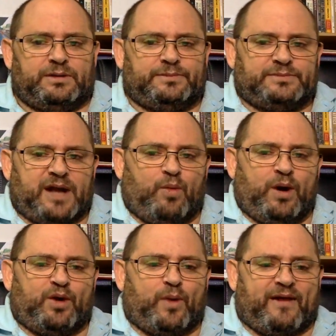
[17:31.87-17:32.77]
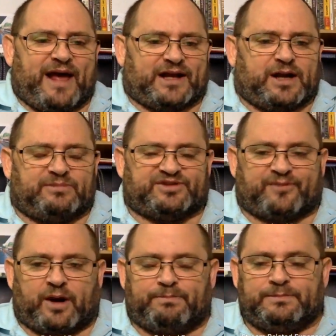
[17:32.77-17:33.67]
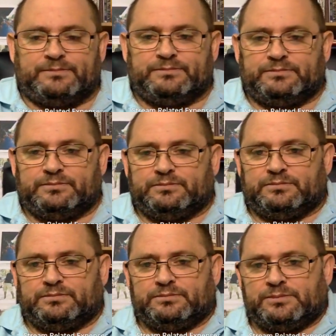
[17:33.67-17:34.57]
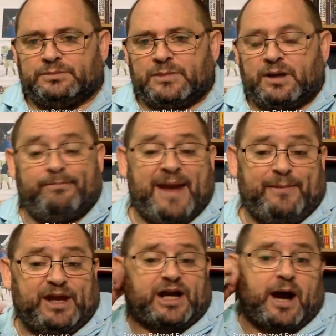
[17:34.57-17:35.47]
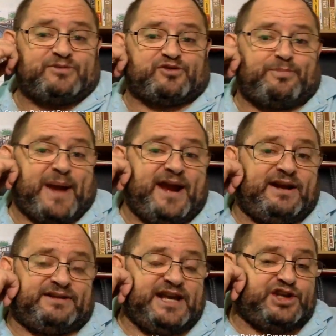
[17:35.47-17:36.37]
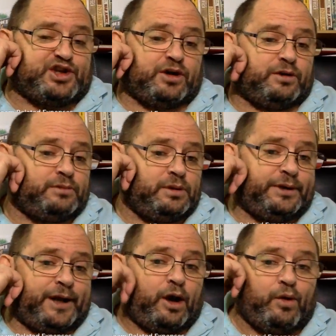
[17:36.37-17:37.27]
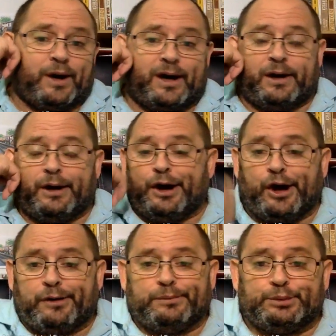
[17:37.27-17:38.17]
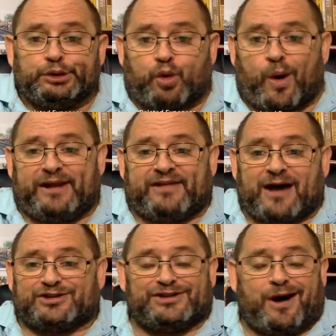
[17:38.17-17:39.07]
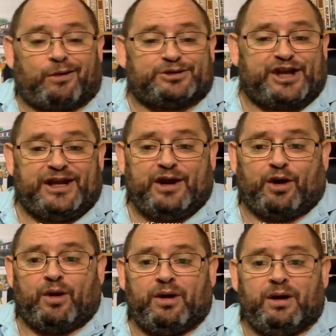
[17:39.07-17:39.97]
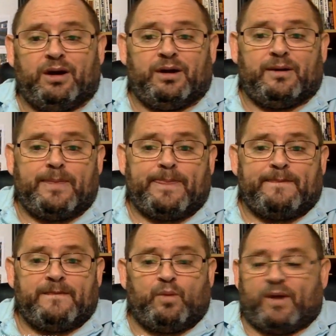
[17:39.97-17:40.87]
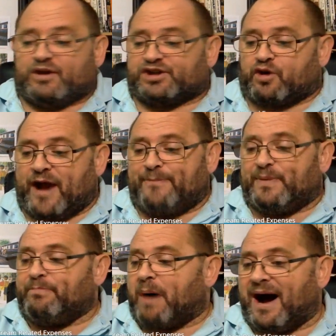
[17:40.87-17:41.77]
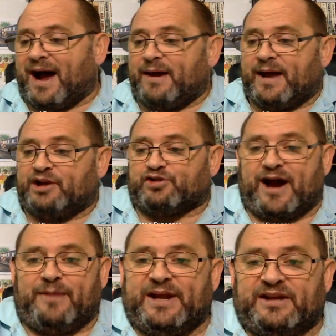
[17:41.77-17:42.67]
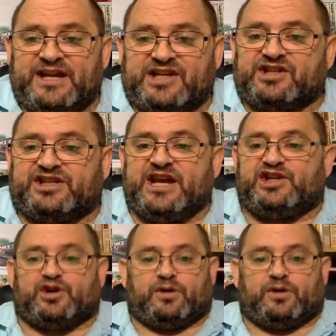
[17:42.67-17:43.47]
I wonder where that comes from. Maybe it comes from paying a teacher, you know, $20,000 a year, where they're scraping by and trying to be a decent teacher.